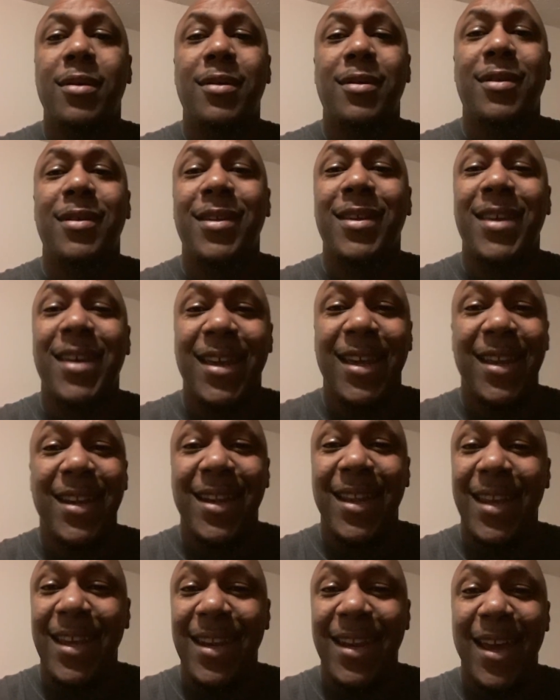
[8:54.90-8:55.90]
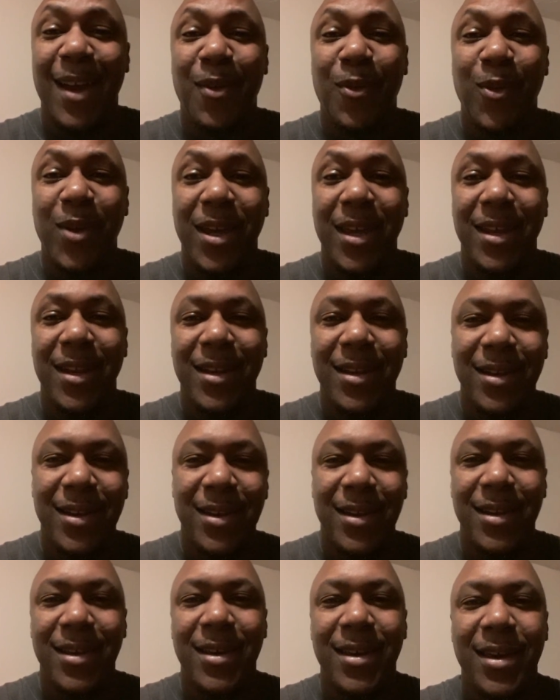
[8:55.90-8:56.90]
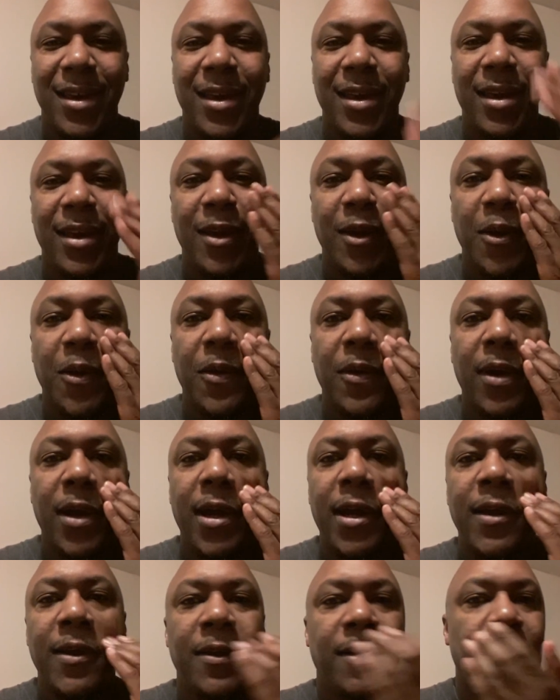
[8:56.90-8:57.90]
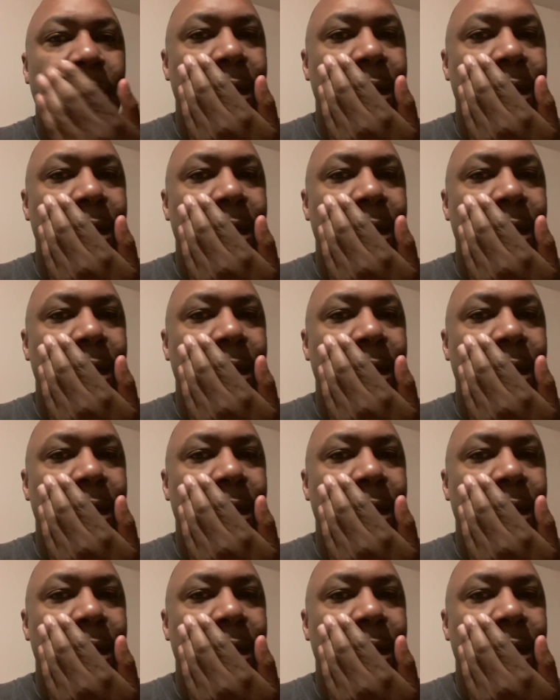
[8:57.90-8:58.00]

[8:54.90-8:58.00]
And then I went. Right?